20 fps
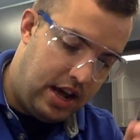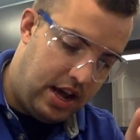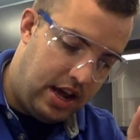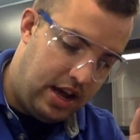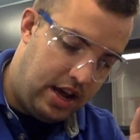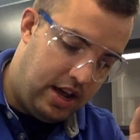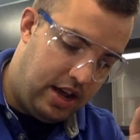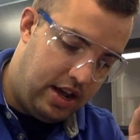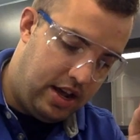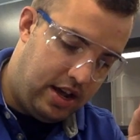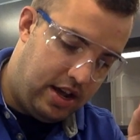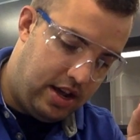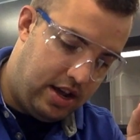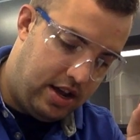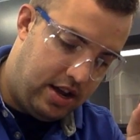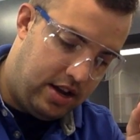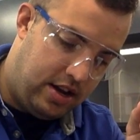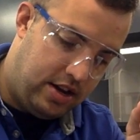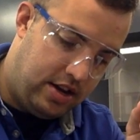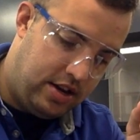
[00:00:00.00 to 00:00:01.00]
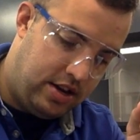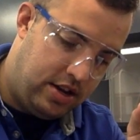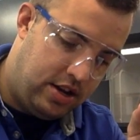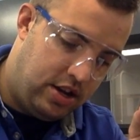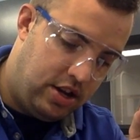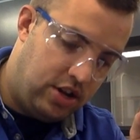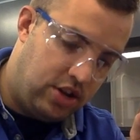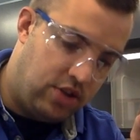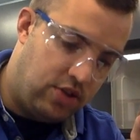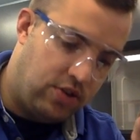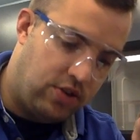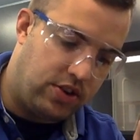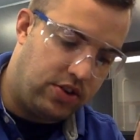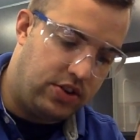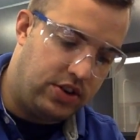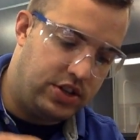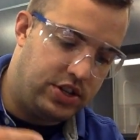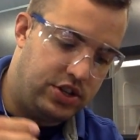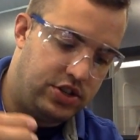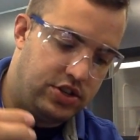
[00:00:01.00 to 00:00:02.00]
and you're
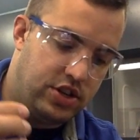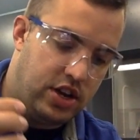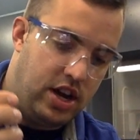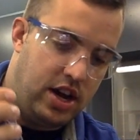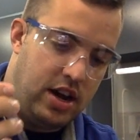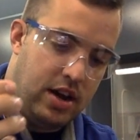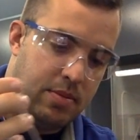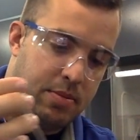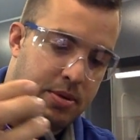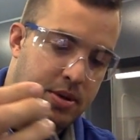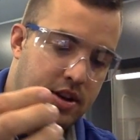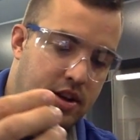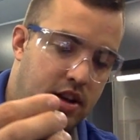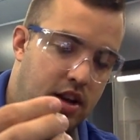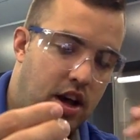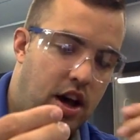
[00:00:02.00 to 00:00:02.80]
going to drop